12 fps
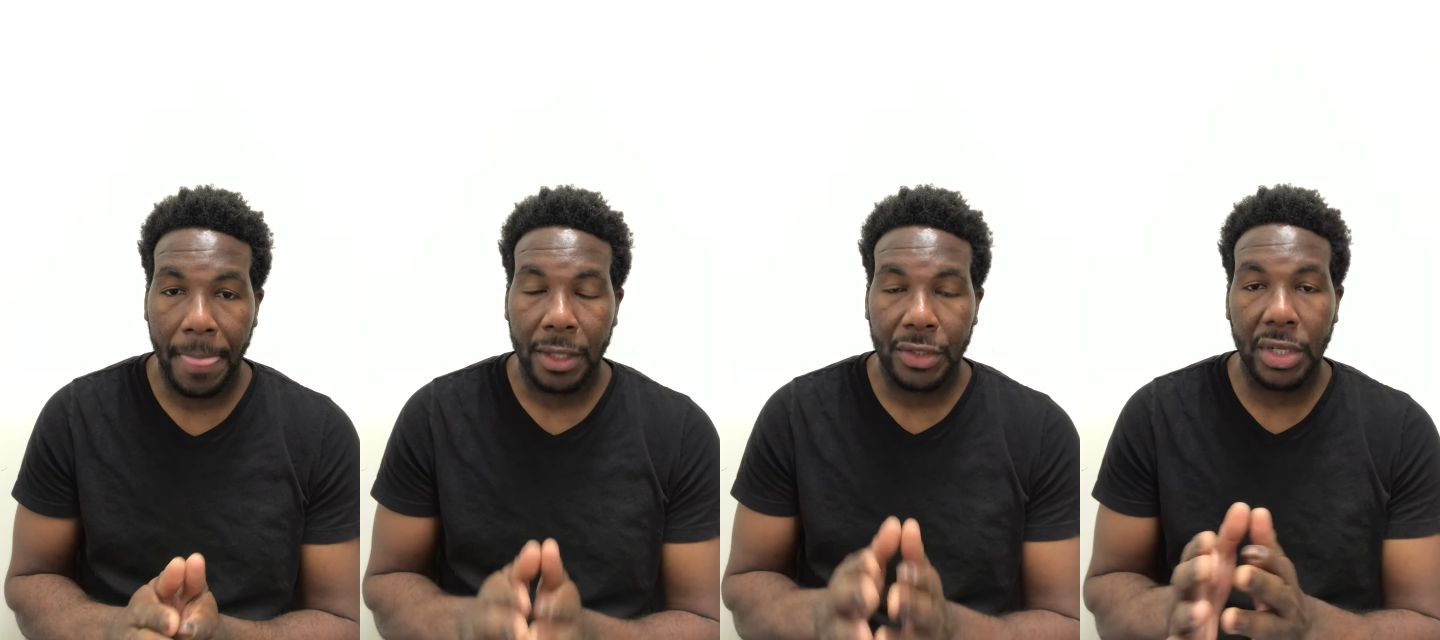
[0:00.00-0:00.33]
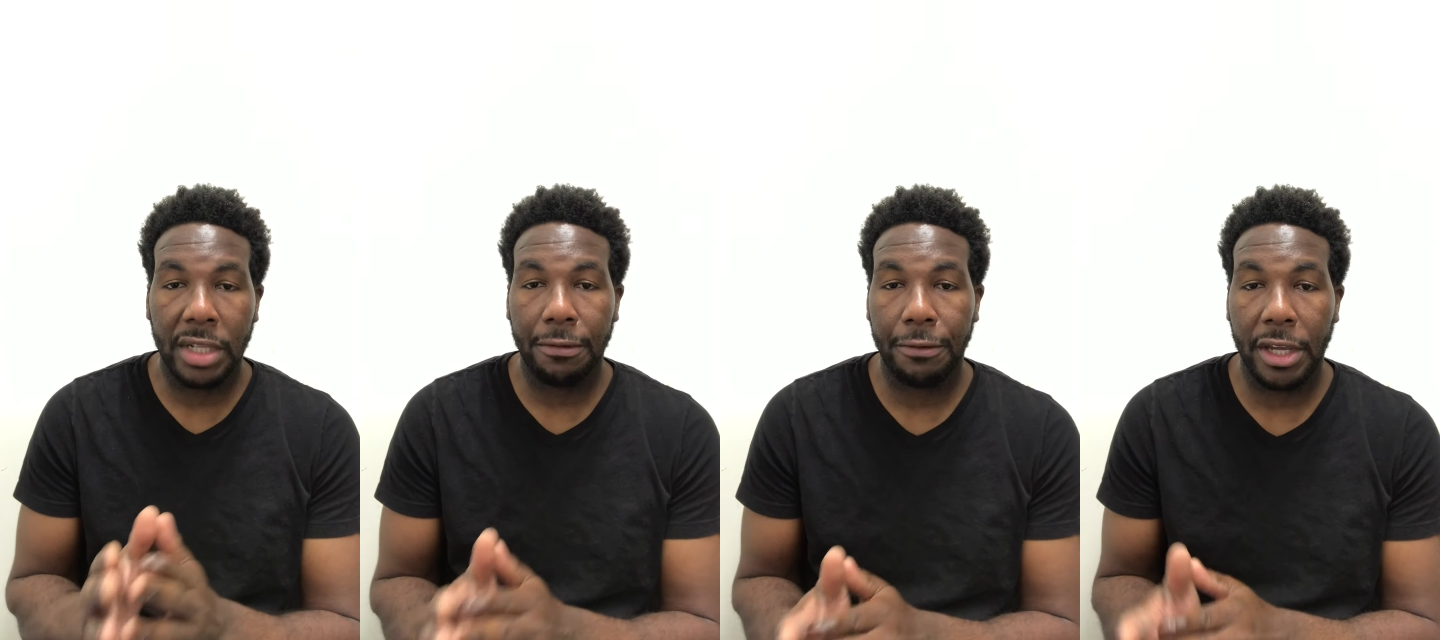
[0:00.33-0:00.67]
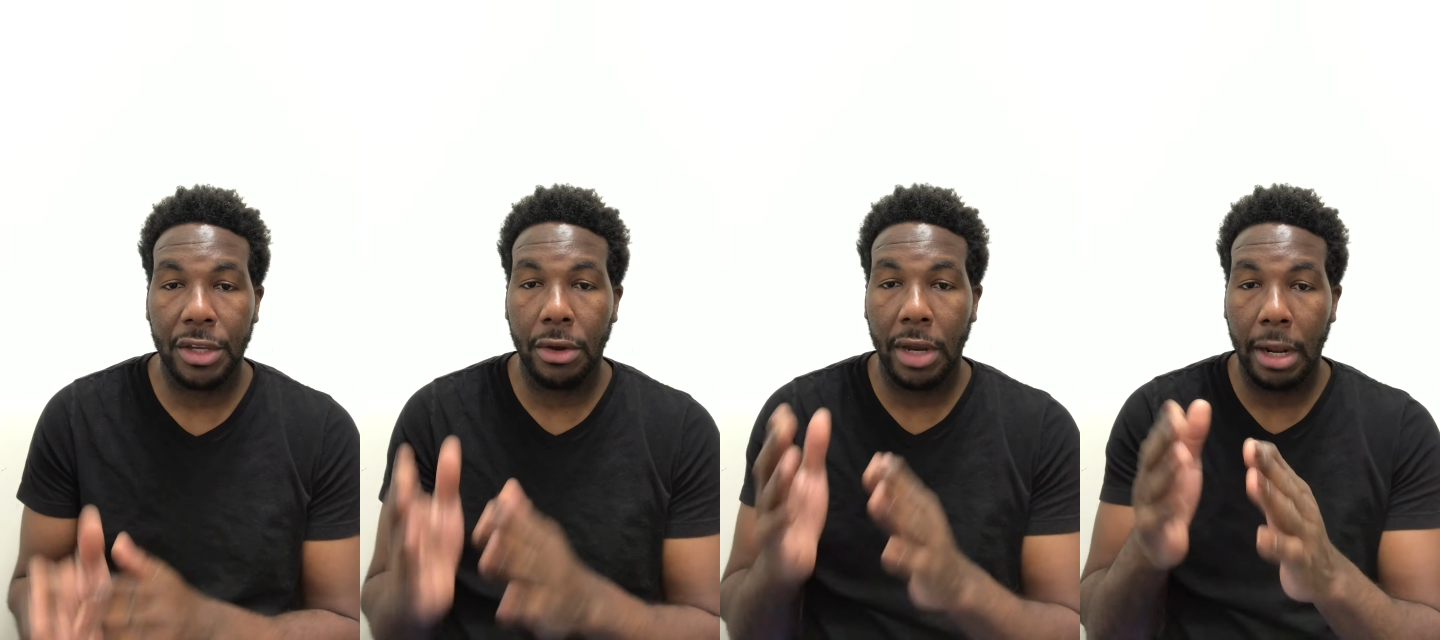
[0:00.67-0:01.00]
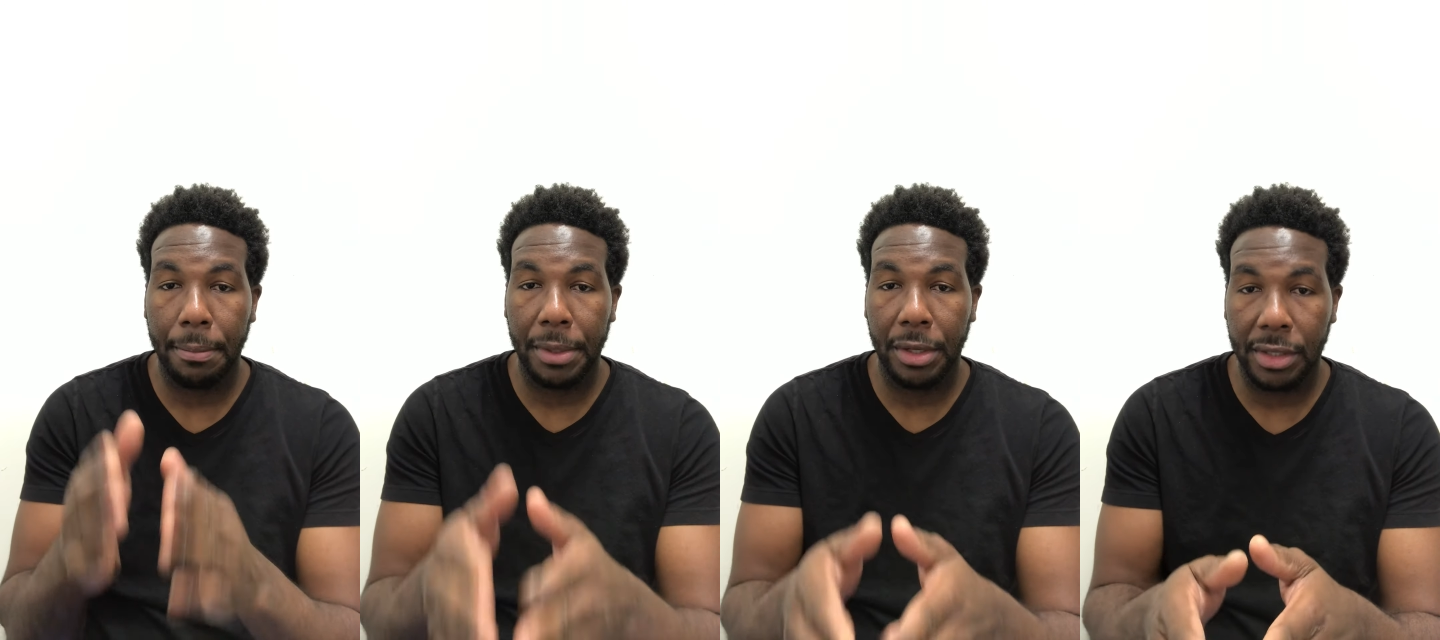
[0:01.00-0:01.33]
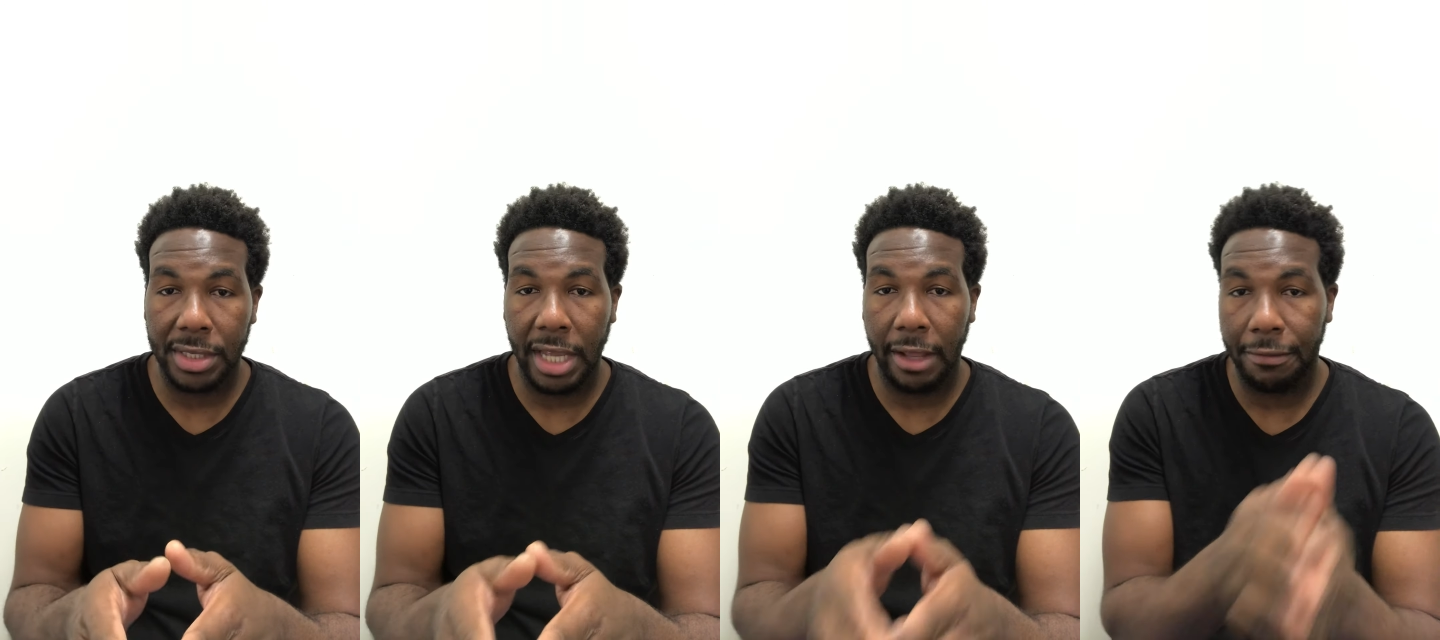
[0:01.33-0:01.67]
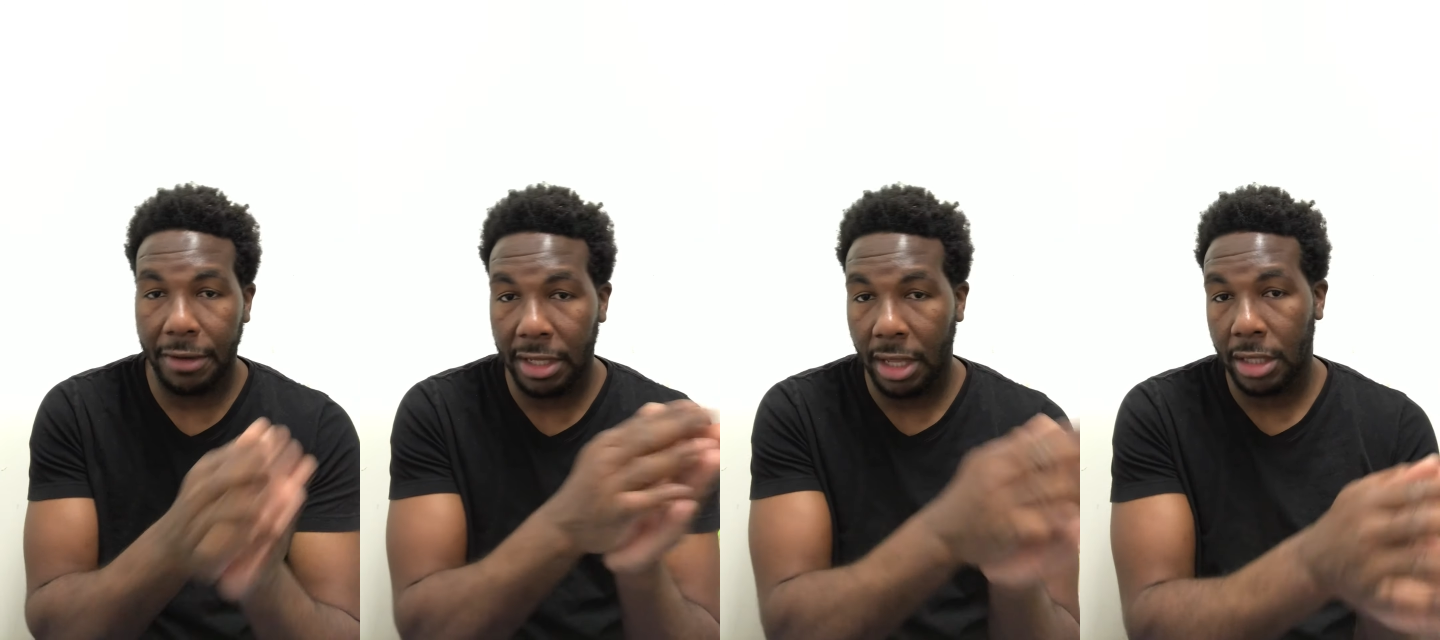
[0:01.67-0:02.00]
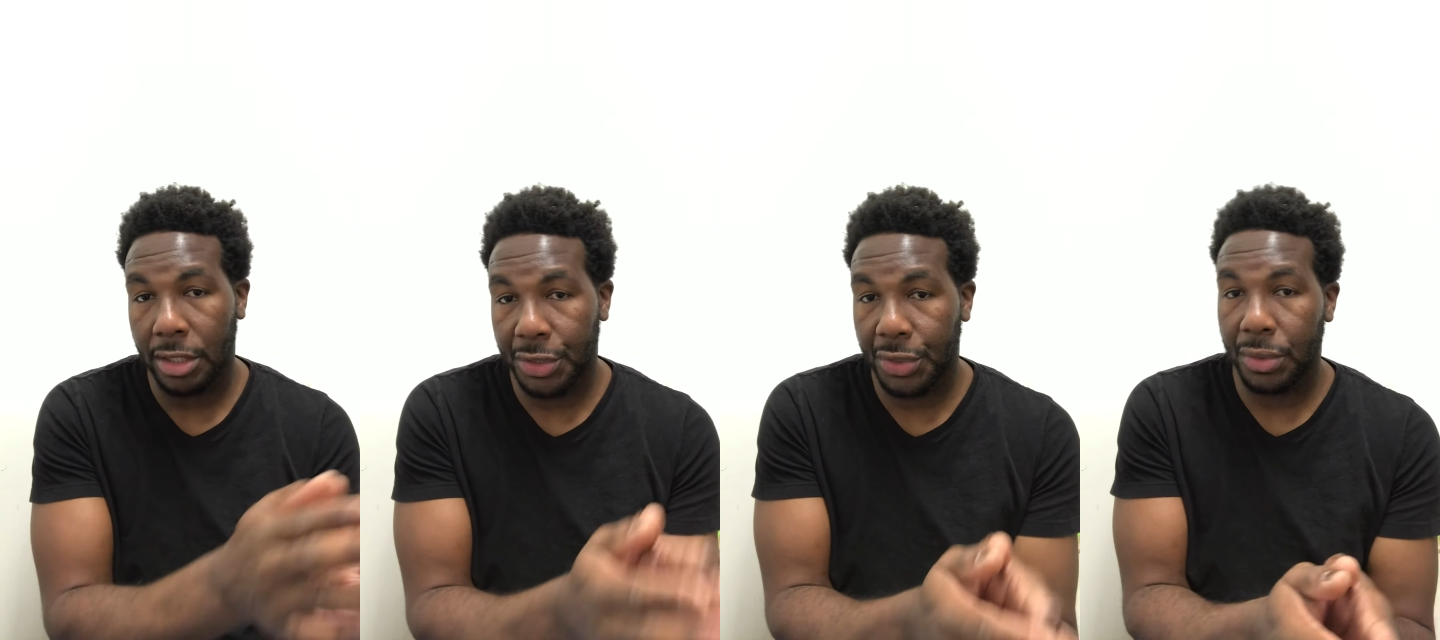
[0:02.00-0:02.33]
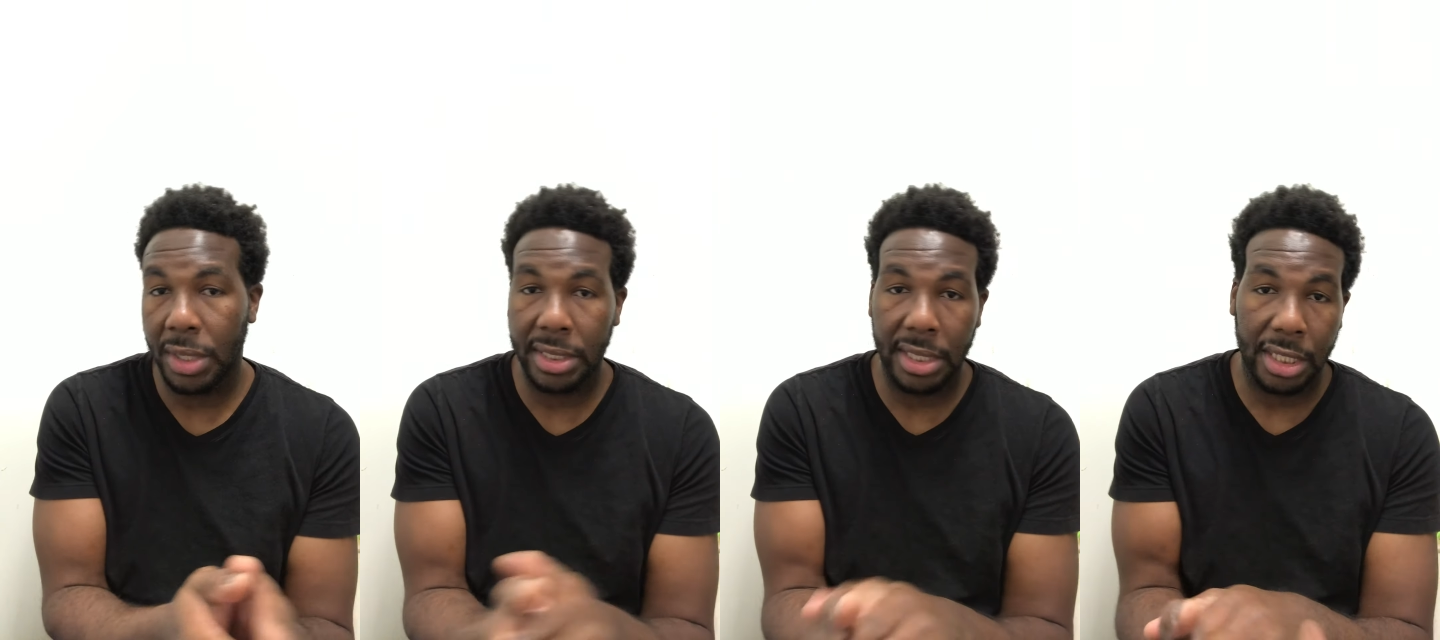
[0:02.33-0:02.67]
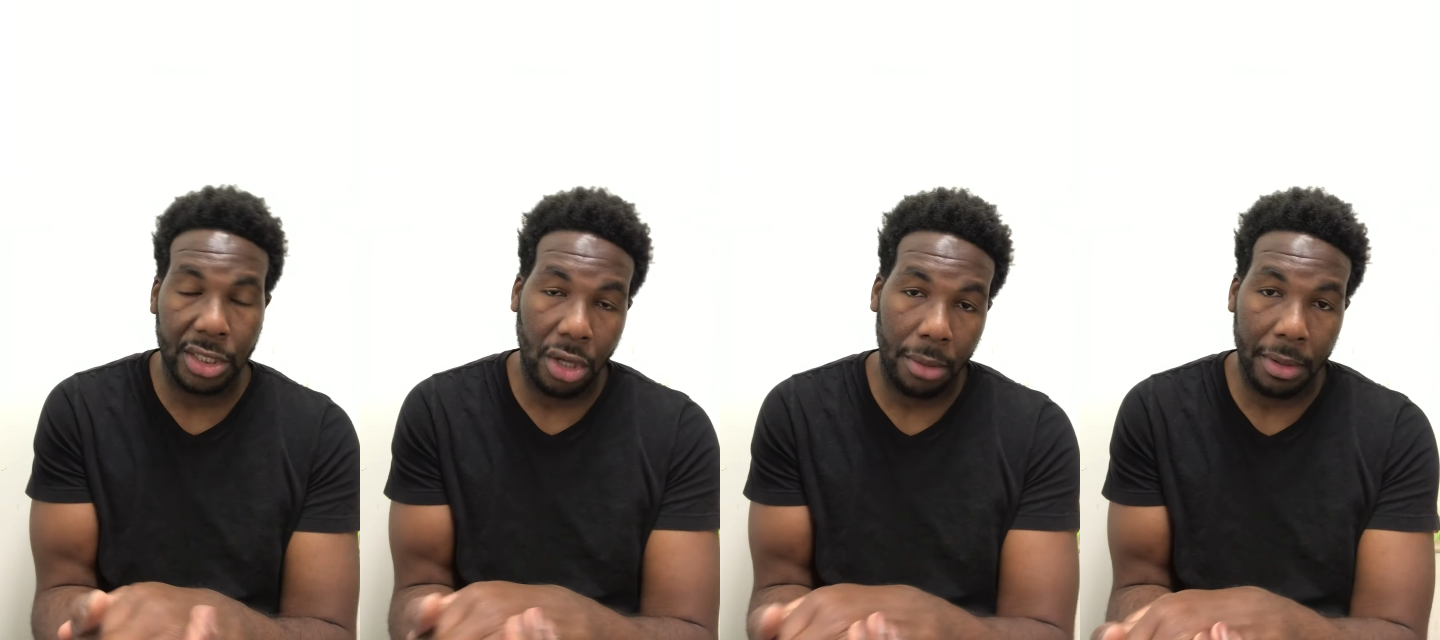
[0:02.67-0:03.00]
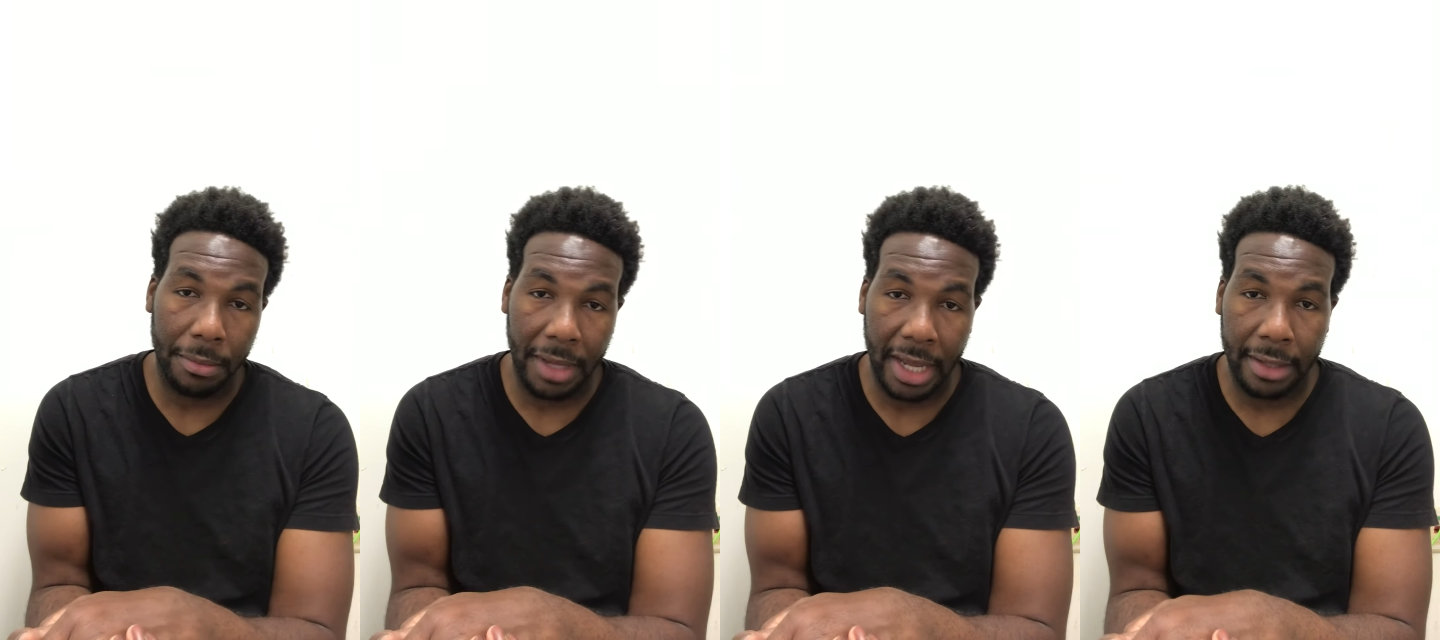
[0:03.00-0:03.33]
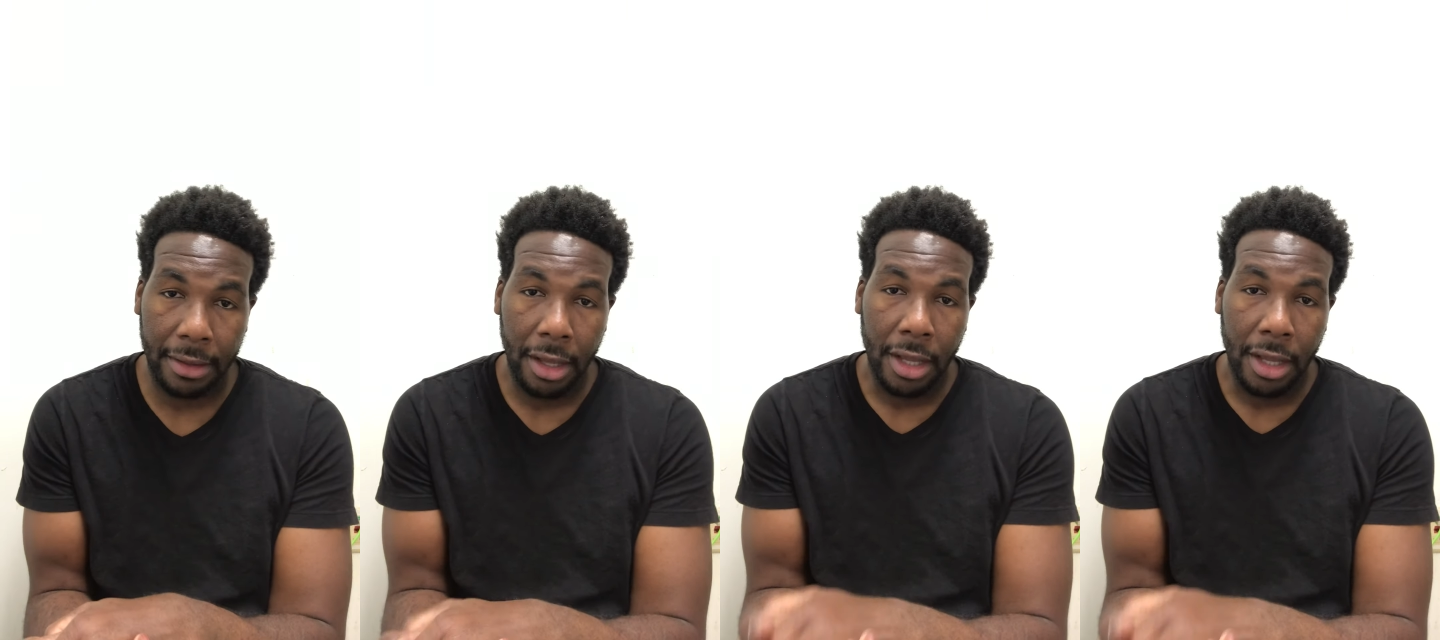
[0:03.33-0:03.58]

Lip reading: So in effect, you're helping yourself and other students that's coming behind.